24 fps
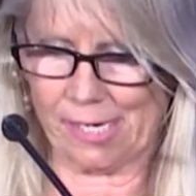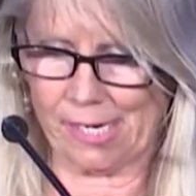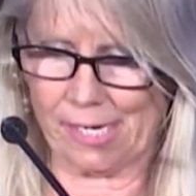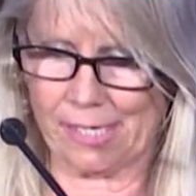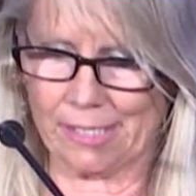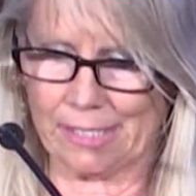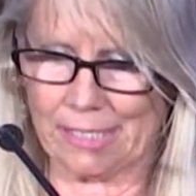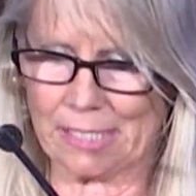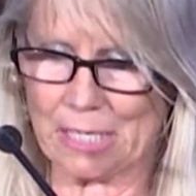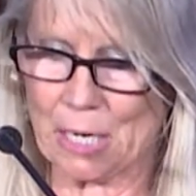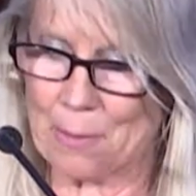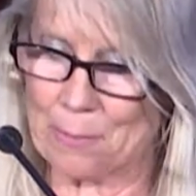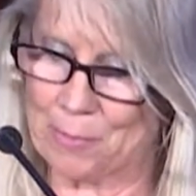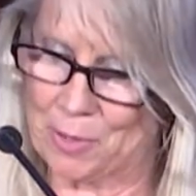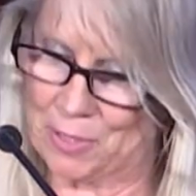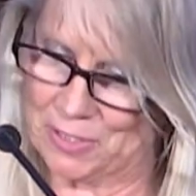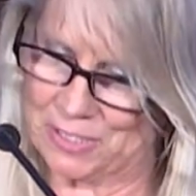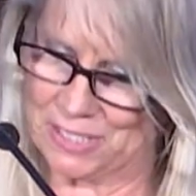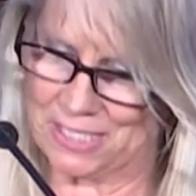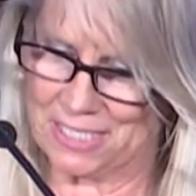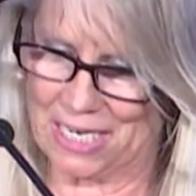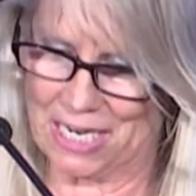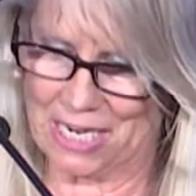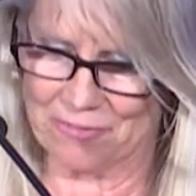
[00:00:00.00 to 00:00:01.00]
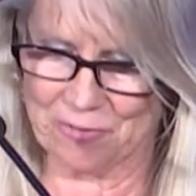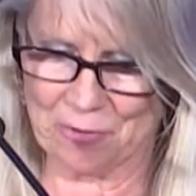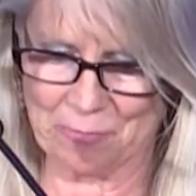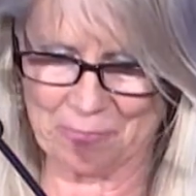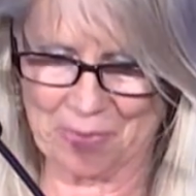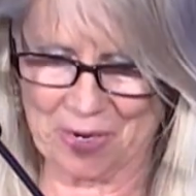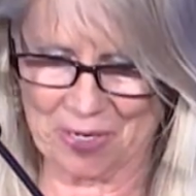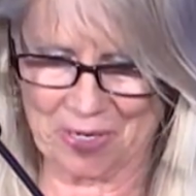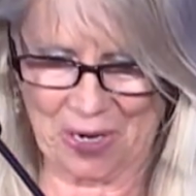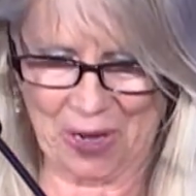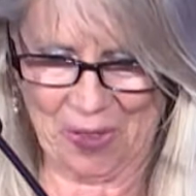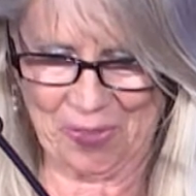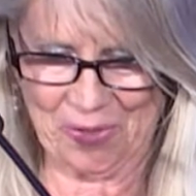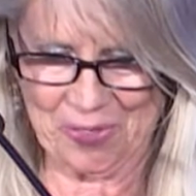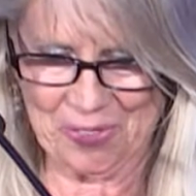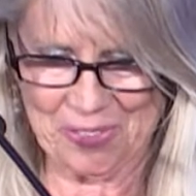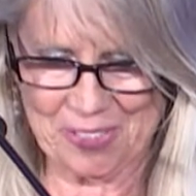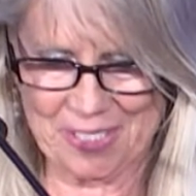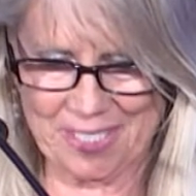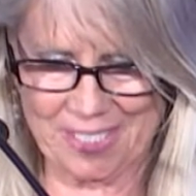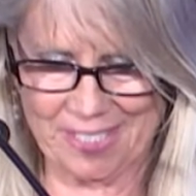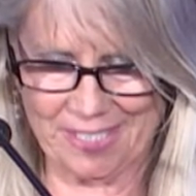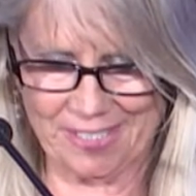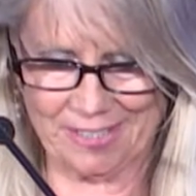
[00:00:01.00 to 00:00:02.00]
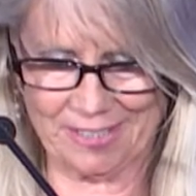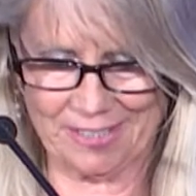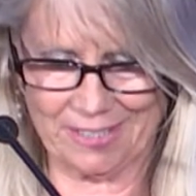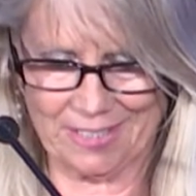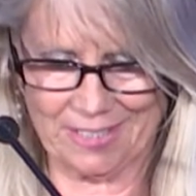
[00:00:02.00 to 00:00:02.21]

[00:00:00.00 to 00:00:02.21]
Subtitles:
and Bug's Life, among others.